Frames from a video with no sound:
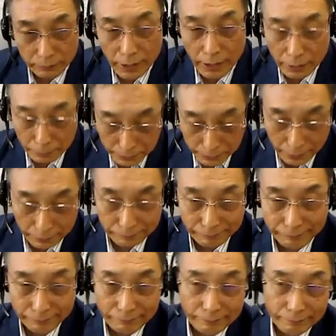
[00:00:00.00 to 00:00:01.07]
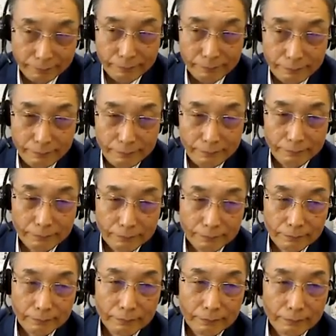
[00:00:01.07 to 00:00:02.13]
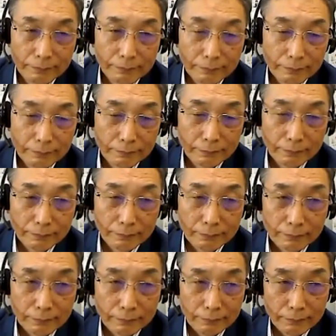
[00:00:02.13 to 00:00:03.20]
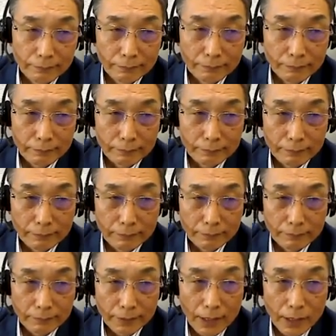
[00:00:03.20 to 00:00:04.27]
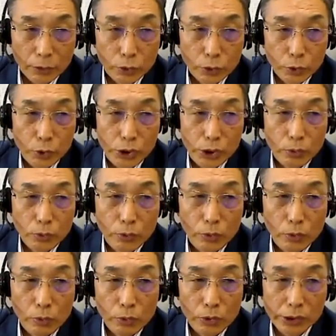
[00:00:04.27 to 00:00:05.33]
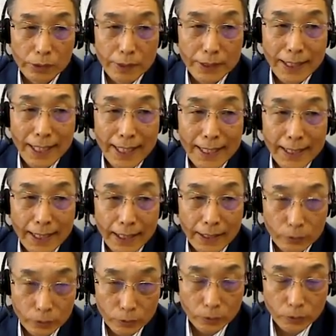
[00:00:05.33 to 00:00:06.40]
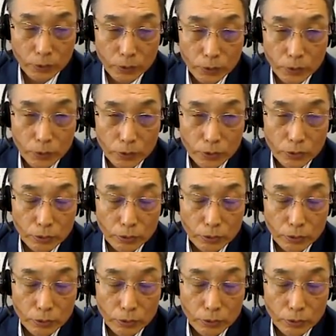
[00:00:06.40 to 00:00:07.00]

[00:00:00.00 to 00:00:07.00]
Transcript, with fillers: these are the representation of Japanese school life, which is the part of the scope of tokkatsu.